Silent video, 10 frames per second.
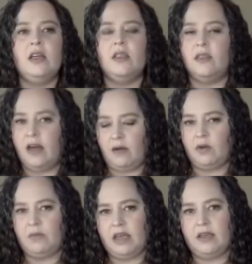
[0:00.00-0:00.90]
that
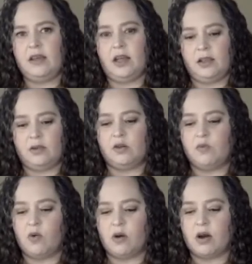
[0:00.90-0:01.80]
would make it a little
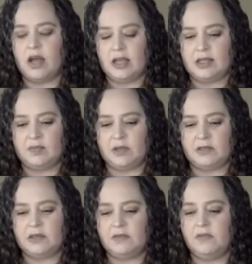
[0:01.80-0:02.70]
more
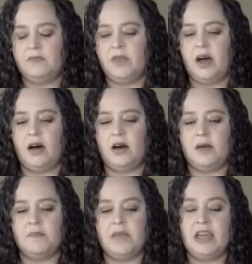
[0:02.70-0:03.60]
expensive.
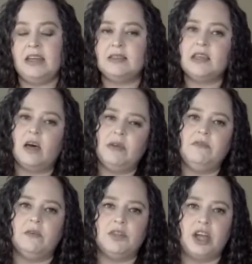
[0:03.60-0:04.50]
It is coming
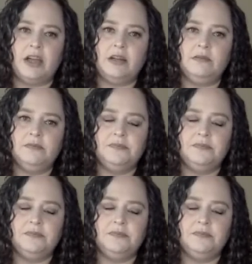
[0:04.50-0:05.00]
from China.